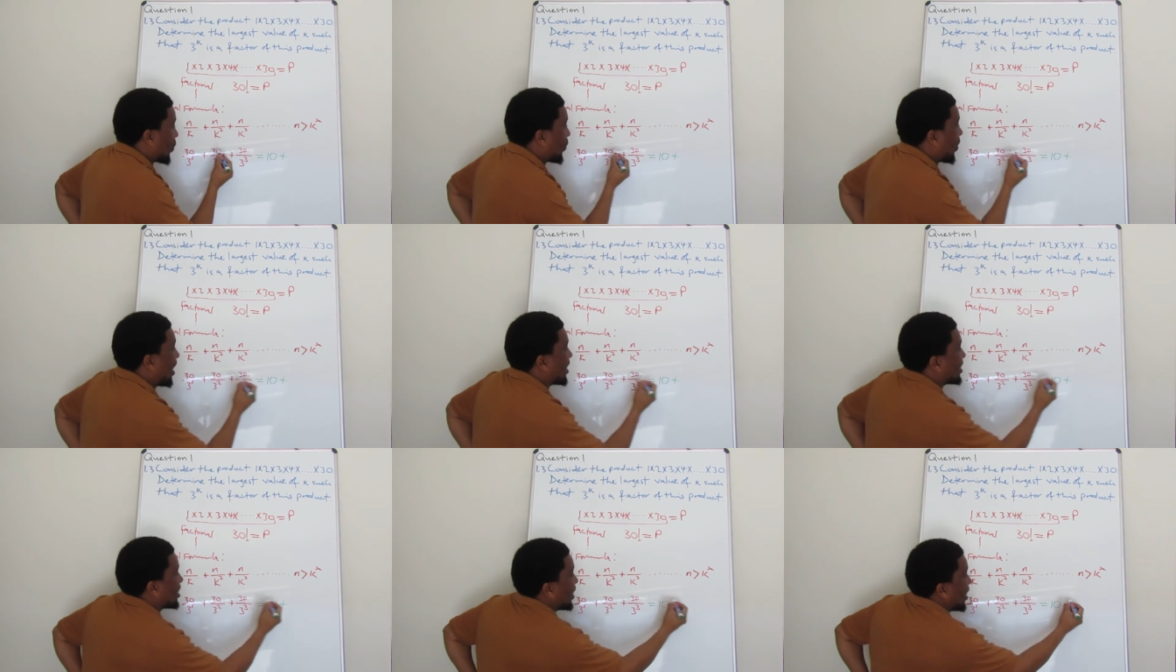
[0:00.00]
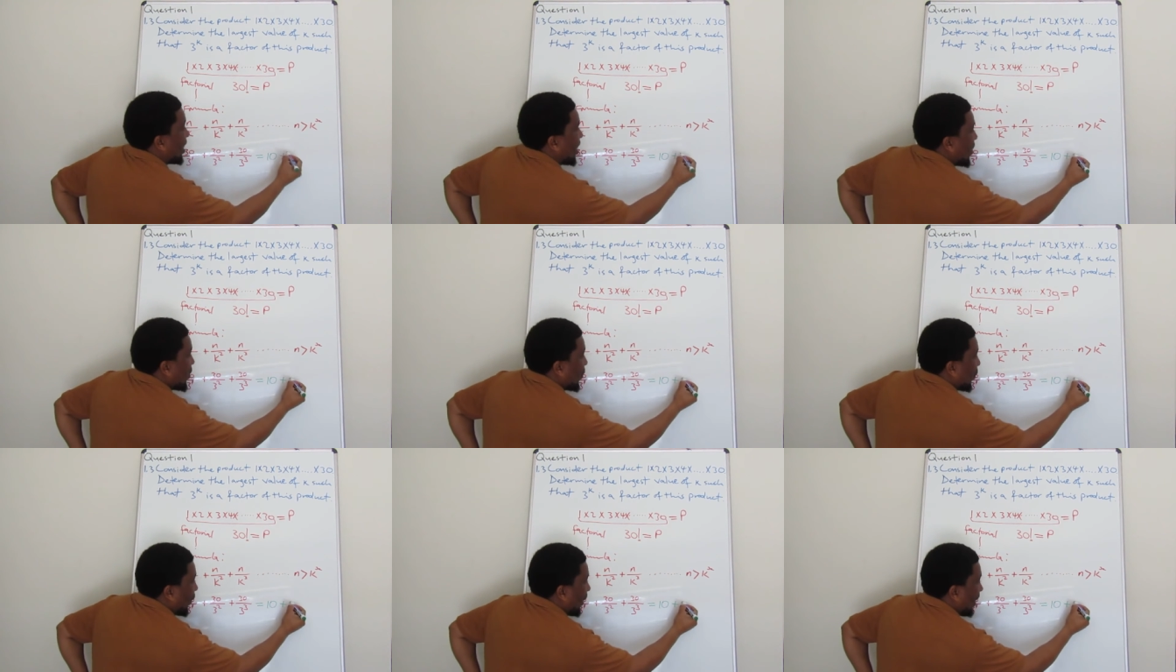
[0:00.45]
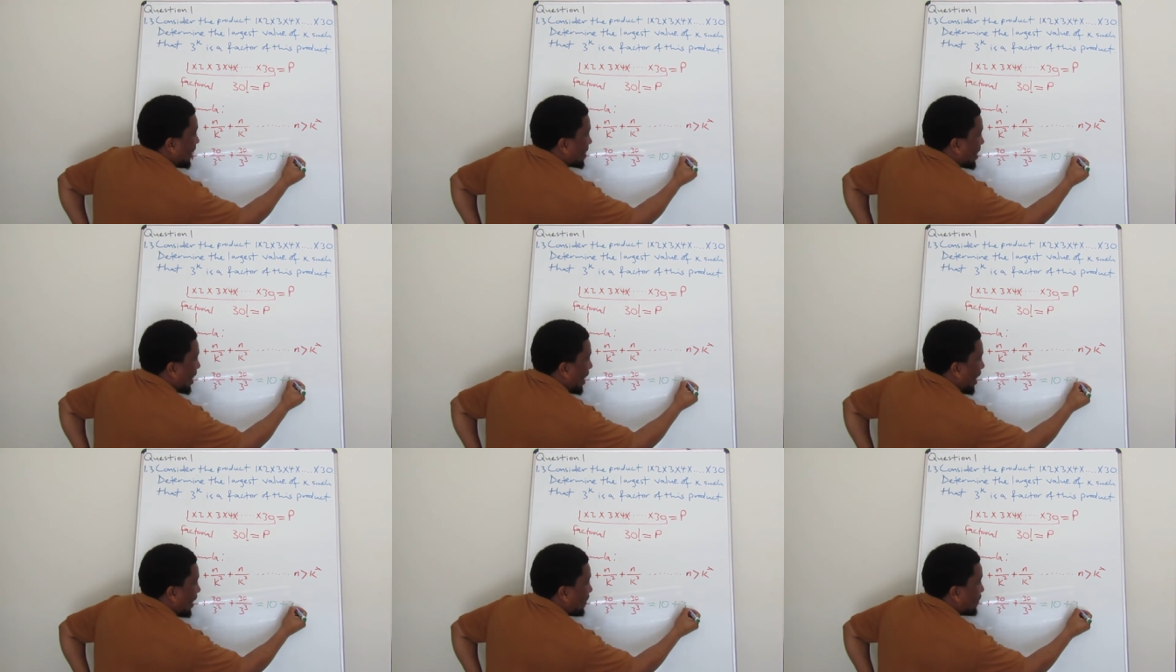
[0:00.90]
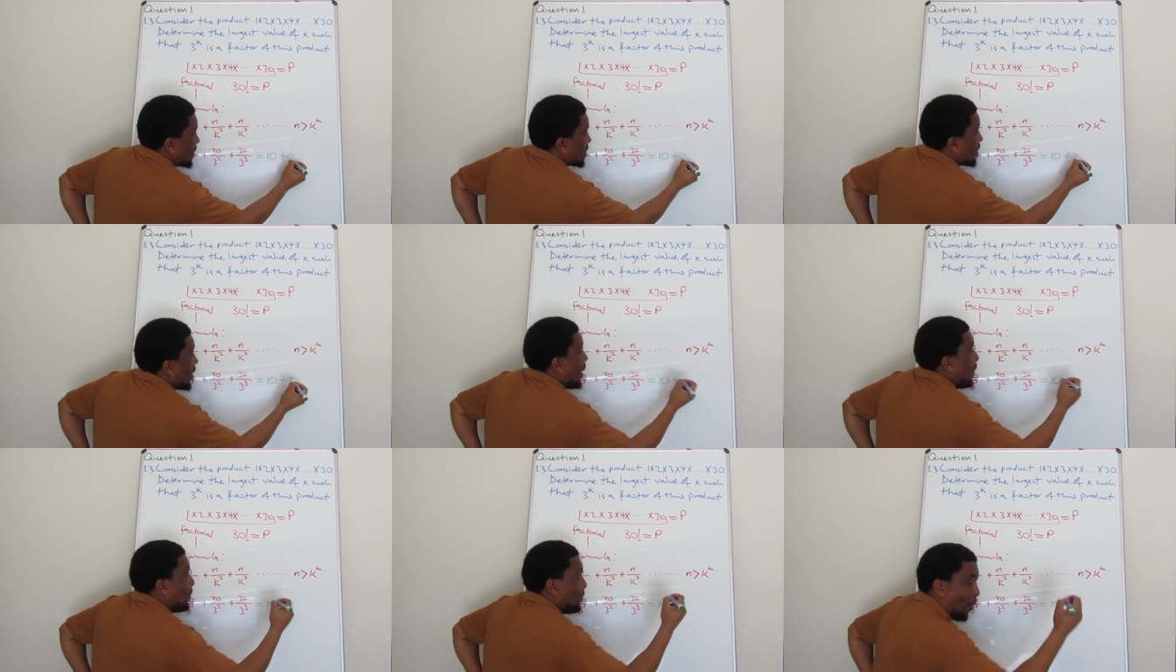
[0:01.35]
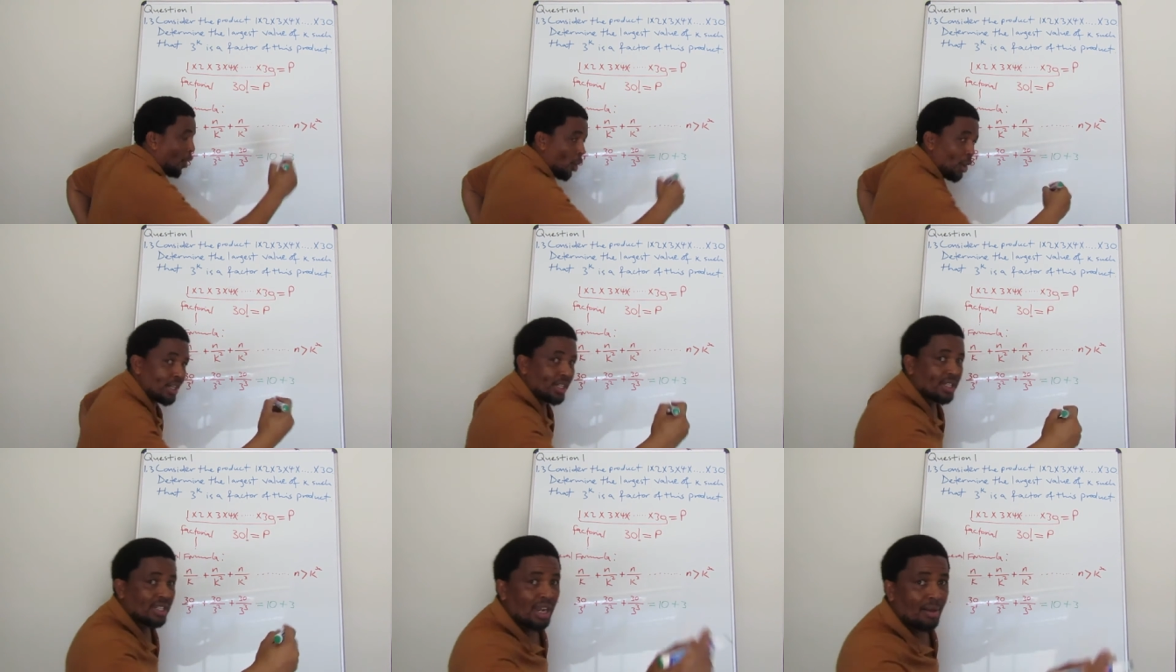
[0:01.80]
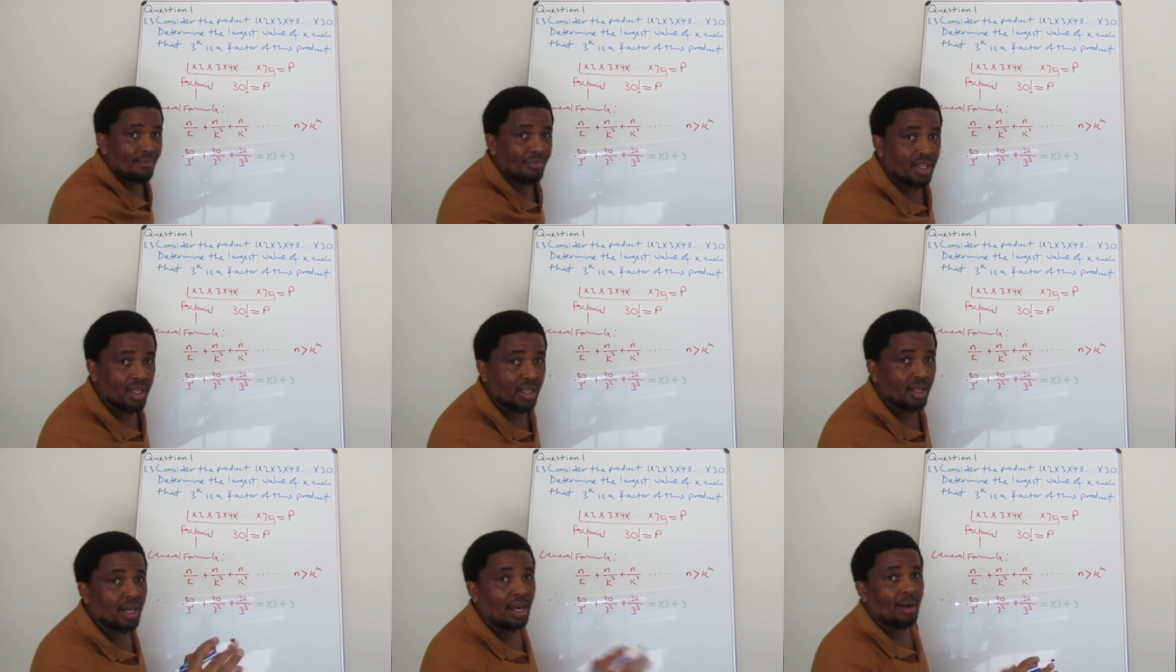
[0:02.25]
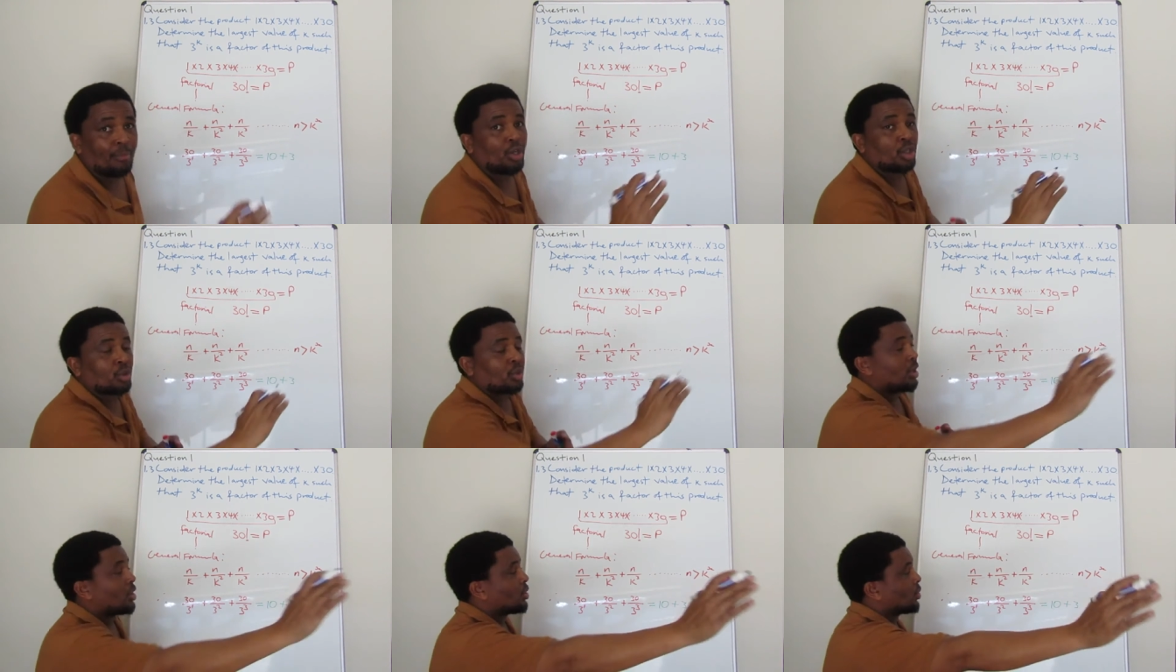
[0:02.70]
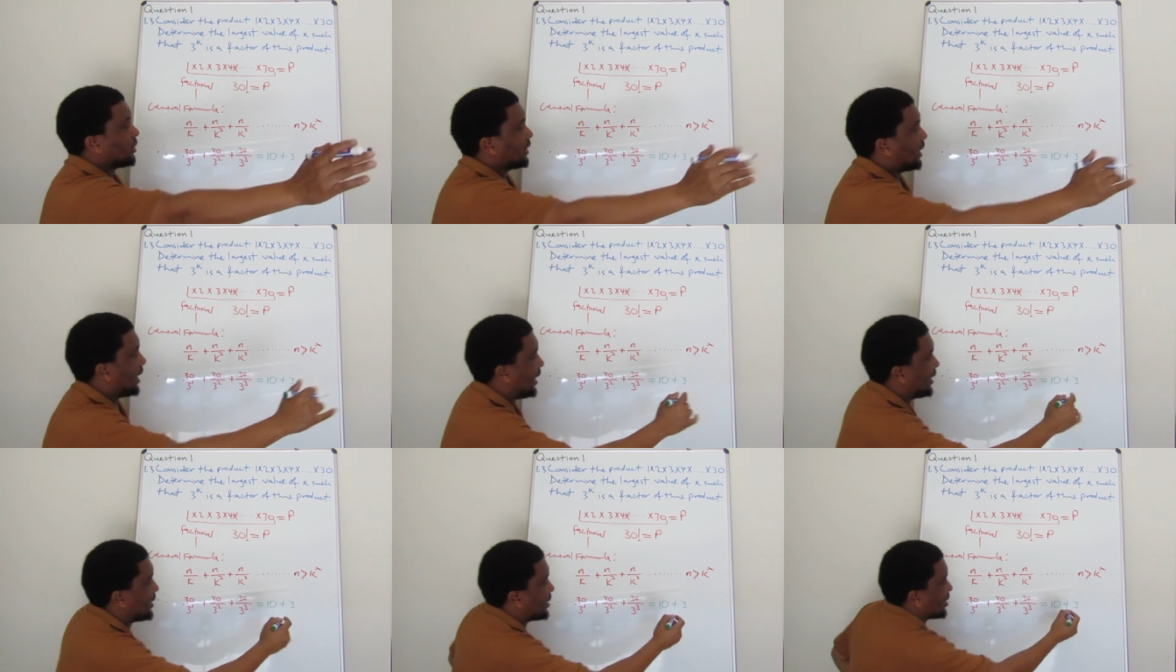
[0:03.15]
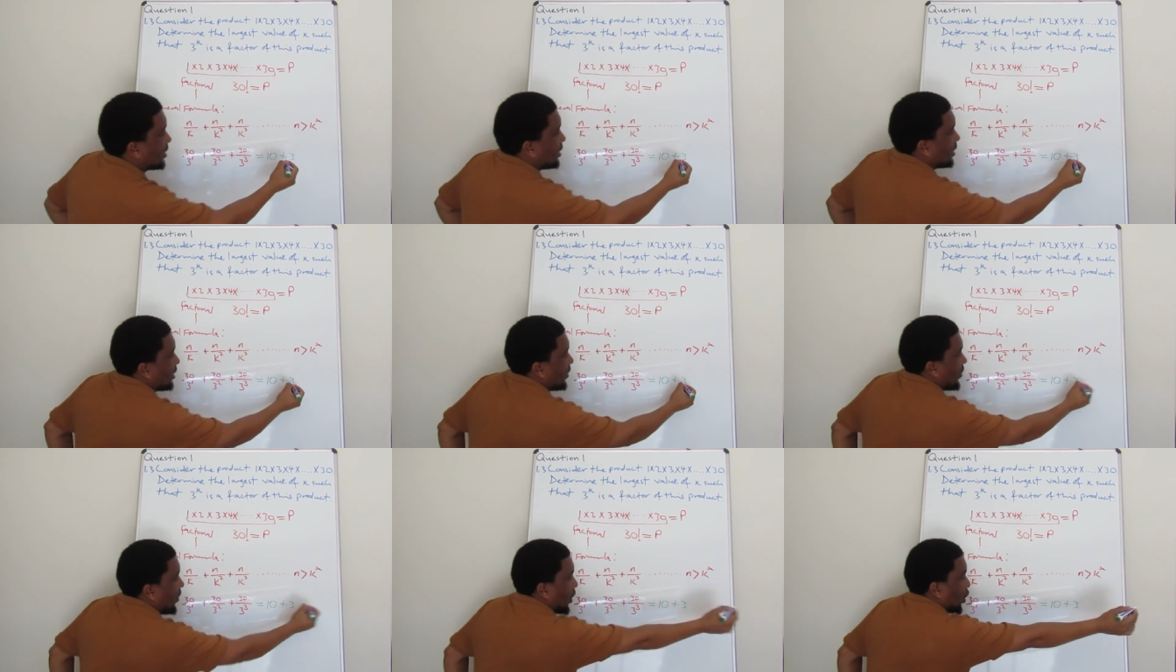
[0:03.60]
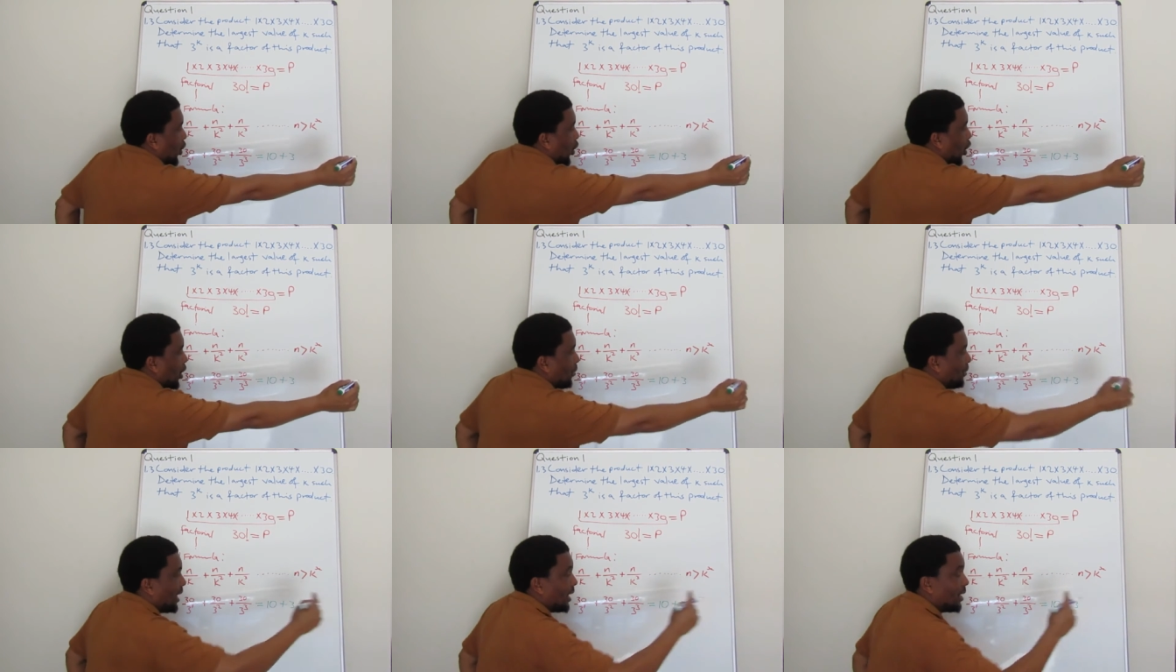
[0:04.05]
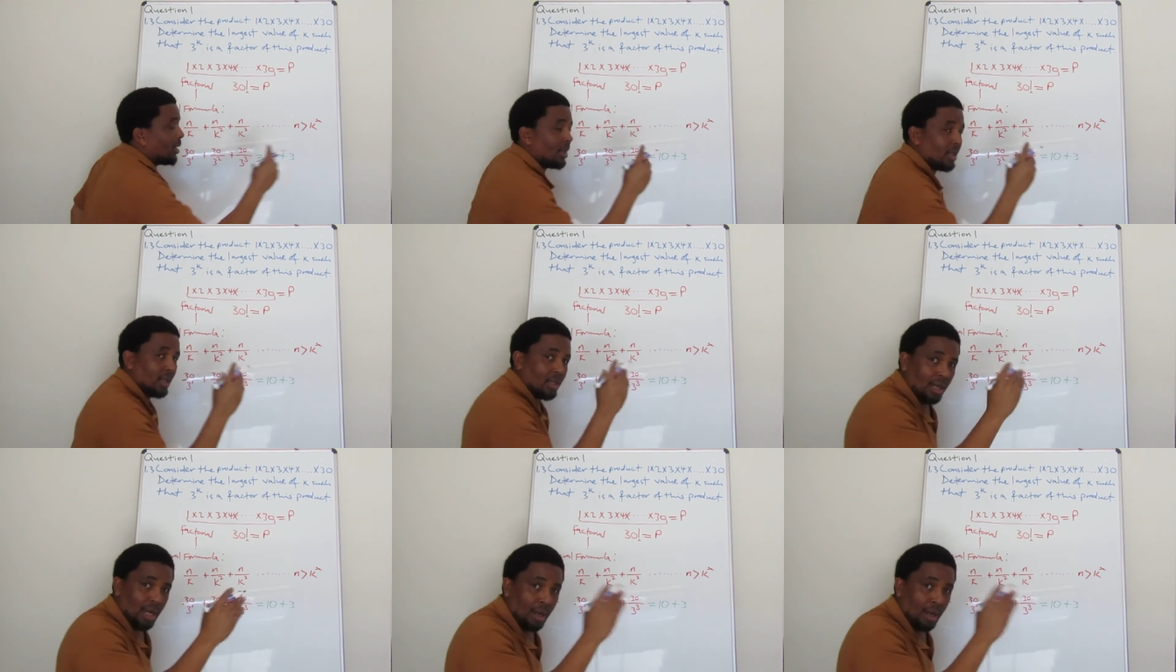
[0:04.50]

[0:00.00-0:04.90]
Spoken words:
30 3 times, point something. I'm not going to write the comma.